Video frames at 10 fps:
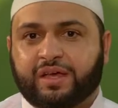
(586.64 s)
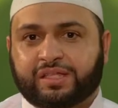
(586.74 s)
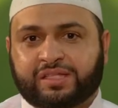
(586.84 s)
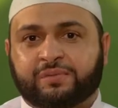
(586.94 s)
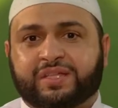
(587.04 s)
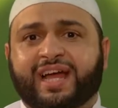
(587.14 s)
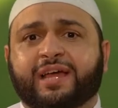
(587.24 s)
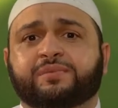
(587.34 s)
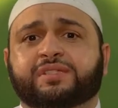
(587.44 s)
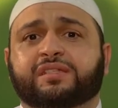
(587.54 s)

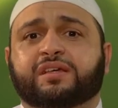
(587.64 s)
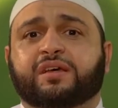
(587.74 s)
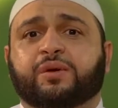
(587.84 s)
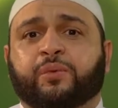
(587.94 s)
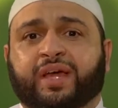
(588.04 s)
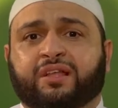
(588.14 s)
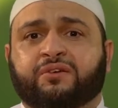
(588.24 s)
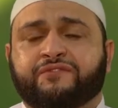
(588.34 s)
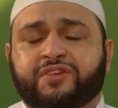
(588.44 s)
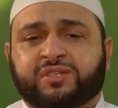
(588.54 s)
Sometimes we get
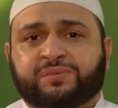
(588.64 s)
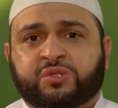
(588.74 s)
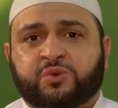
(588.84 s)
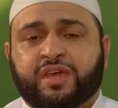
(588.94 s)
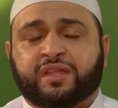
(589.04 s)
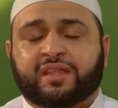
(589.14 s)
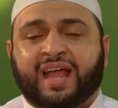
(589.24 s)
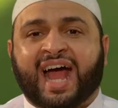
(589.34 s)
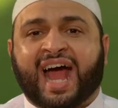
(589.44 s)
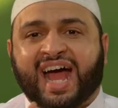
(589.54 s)
confused between
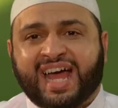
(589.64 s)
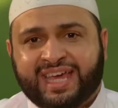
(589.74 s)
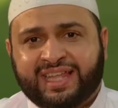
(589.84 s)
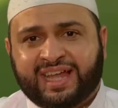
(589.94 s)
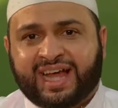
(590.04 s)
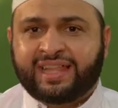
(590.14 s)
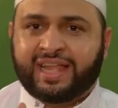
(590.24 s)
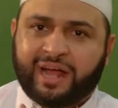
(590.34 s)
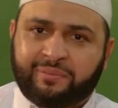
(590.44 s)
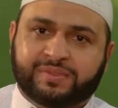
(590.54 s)
ayn and
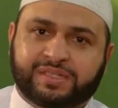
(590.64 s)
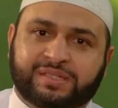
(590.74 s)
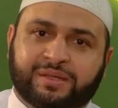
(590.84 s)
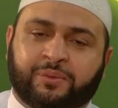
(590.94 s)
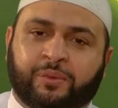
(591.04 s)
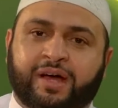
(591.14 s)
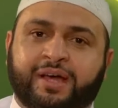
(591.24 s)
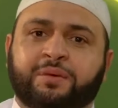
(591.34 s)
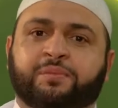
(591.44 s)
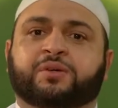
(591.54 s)
hams.
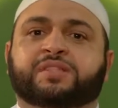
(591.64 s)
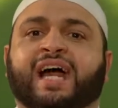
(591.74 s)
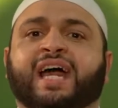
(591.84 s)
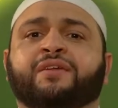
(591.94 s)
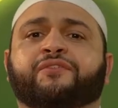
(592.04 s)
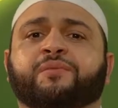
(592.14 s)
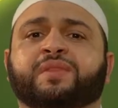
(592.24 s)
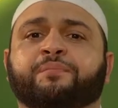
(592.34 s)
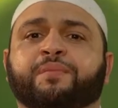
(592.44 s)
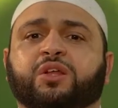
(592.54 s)
Why? Because ayn is from
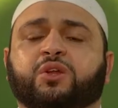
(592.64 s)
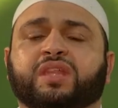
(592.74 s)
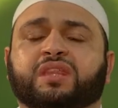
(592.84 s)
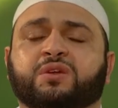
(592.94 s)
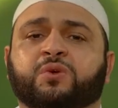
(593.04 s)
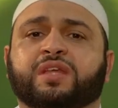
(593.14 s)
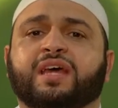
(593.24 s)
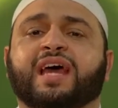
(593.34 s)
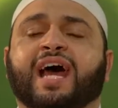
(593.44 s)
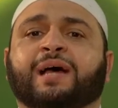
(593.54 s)
the middle of the throat,
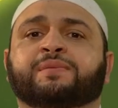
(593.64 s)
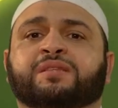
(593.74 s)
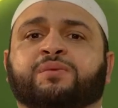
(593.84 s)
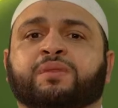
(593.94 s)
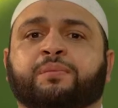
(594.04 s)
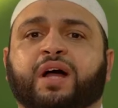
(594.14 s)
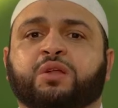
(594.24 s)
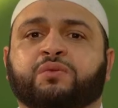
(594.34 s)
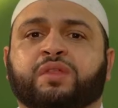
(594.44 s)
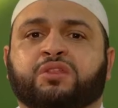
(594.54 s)
hams is from the
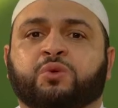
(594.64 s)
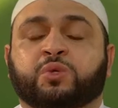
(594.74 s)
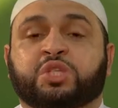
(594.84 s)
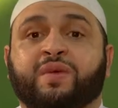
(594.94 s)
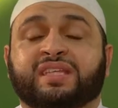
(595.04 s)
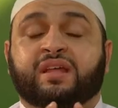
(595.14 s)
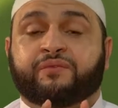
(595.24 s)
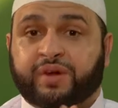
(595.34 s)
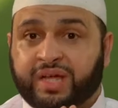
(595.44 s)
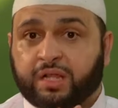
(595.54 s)
bottom of the throat, which means they're
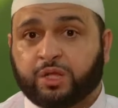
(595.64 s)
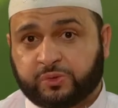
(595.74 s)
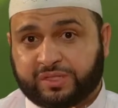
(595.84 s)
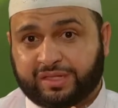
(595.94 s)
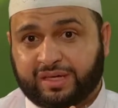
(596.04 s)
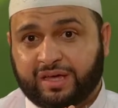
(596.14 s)
very close.